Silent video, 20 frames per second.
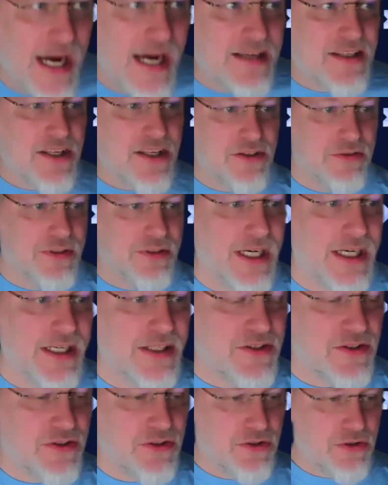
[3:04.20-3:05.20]
access
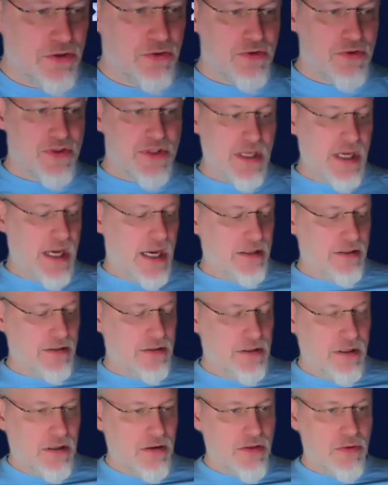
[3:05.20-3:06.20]
rights to see, I don't
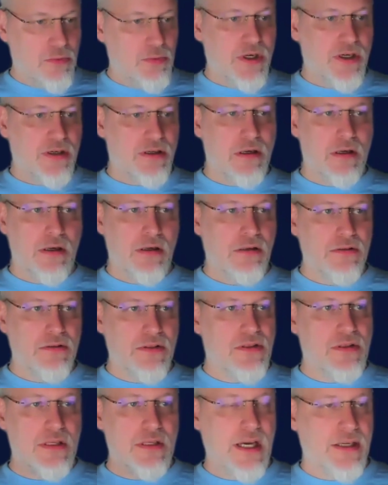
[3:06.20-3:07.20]
know, the
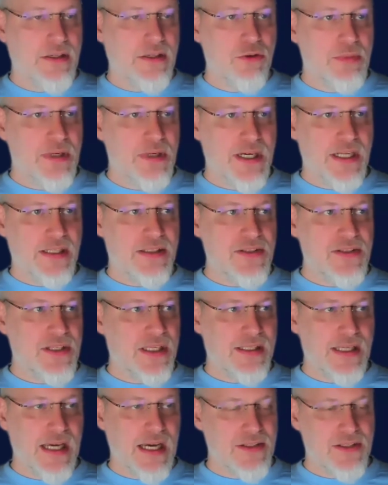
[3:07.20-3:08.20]
workloads like Kubernetes
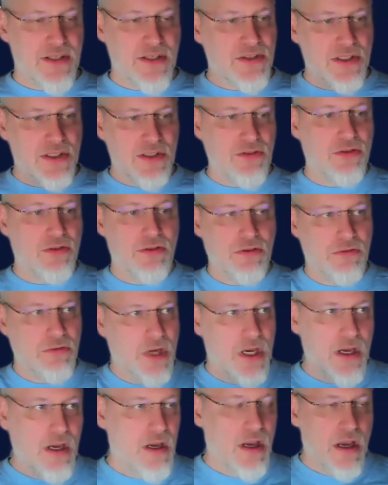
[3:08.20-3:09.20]
get access into
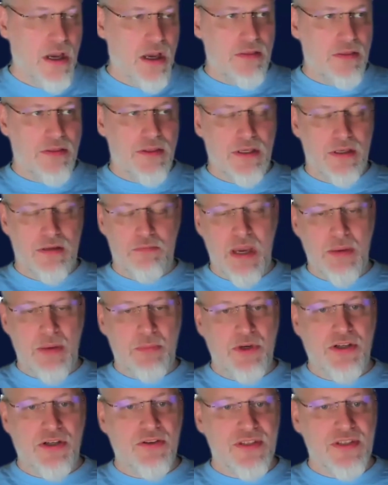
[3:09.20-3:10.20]
the
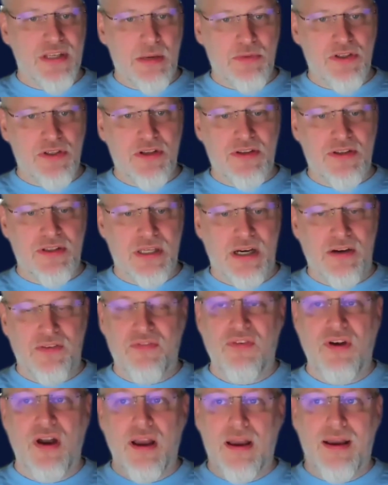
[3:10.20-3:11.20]
memory consumption
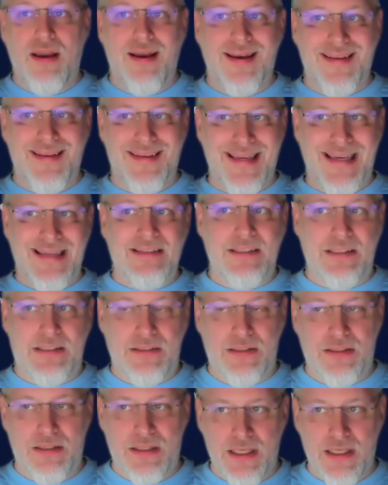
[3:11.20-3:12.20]
stuff, get
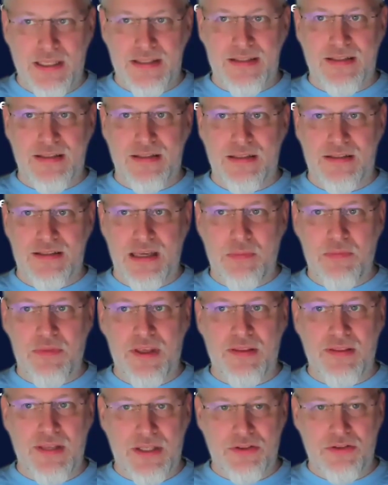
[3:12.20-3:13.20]
it. It's
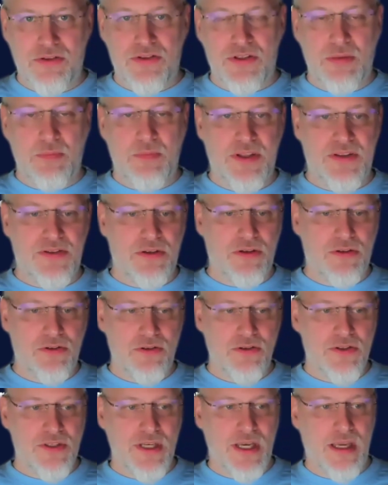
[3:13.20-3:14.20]
something that you simply
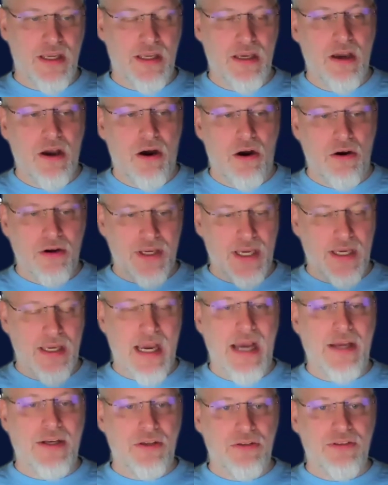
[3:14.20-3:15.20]
should say, okay,
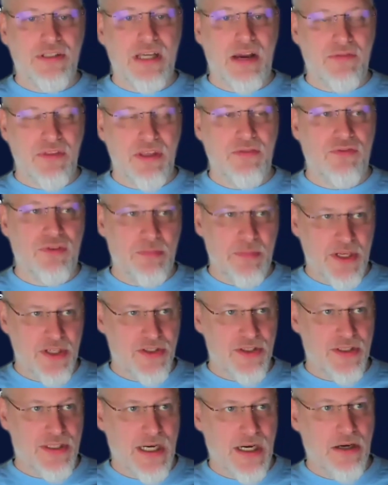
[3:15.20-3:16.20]
I don't have the
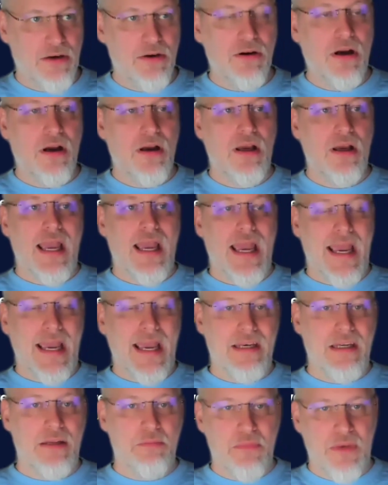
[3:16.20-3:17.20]
information now.
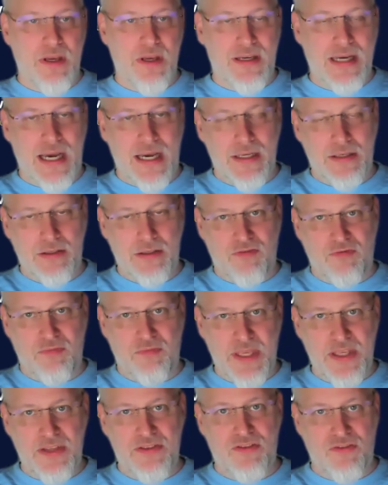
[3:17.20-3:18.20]
Any kind of
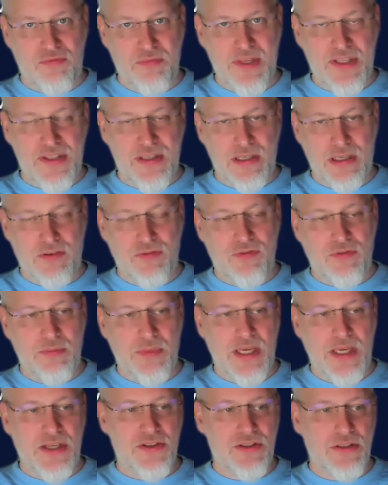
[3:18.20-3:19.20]
piece of missing
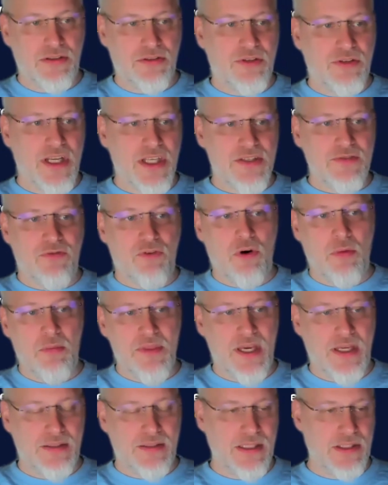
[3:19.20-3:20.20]
information, transform
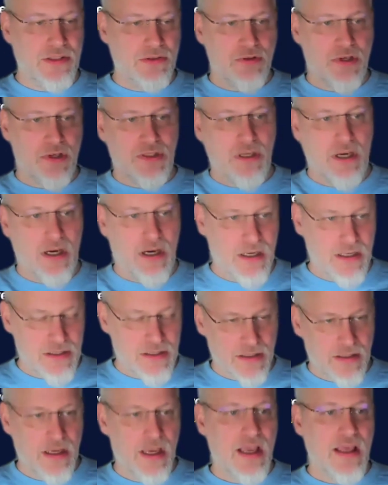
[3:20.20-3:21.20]
that into a
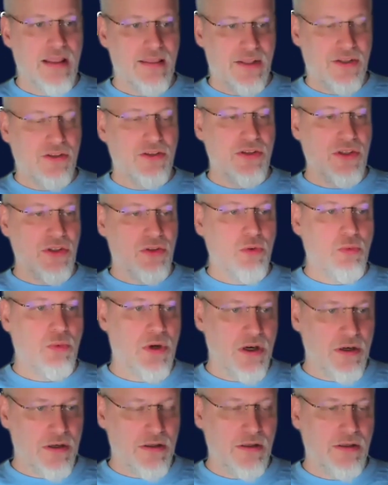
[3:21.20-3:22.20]
task that you need to
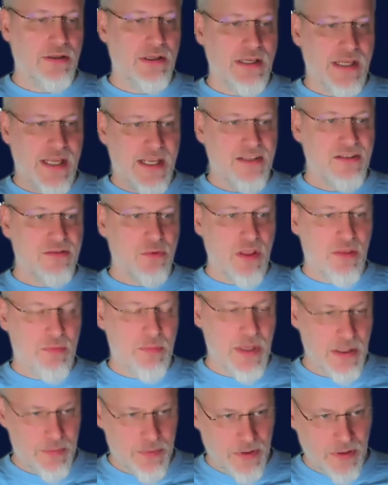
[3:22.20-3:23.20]
work on, liaise with
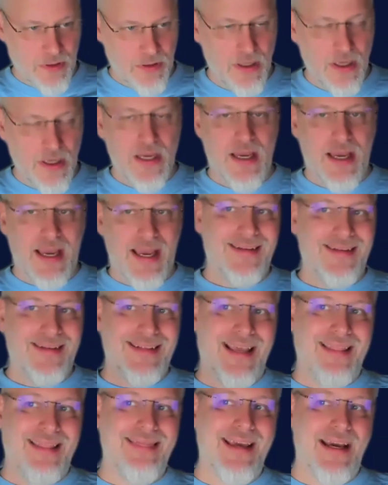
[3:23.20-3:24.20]
people, and
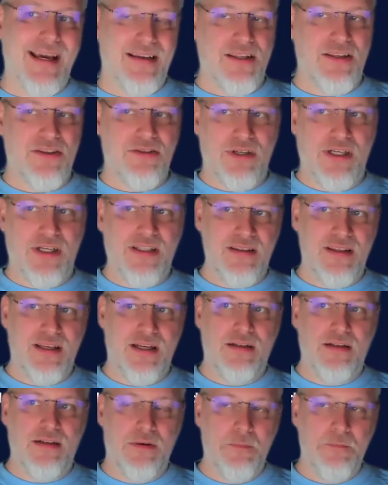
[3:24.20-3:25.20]
get the access rights
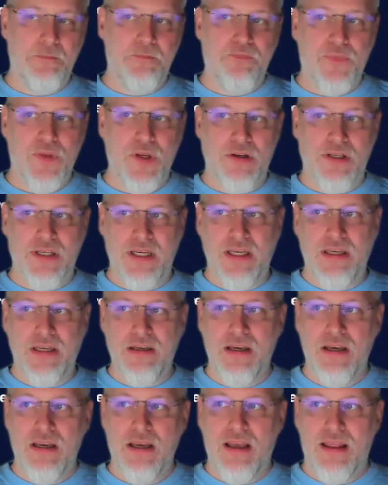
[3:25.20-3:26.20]
there. Okay,
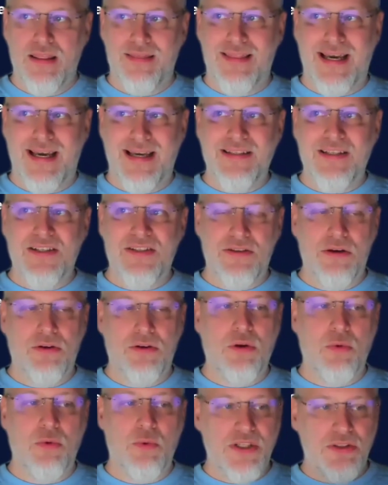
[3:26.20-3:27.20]
that is the
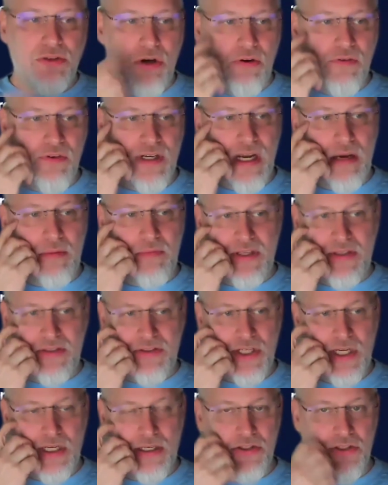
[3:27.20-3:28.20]
only way to overcome this
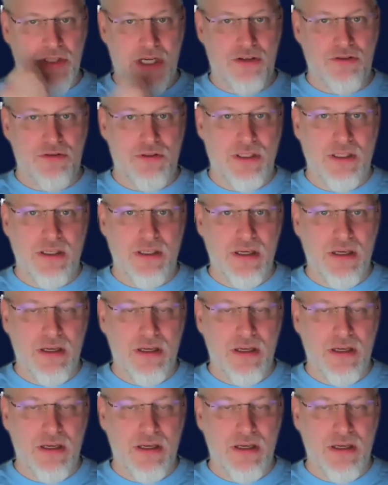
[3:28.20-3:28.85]
challenge, actually.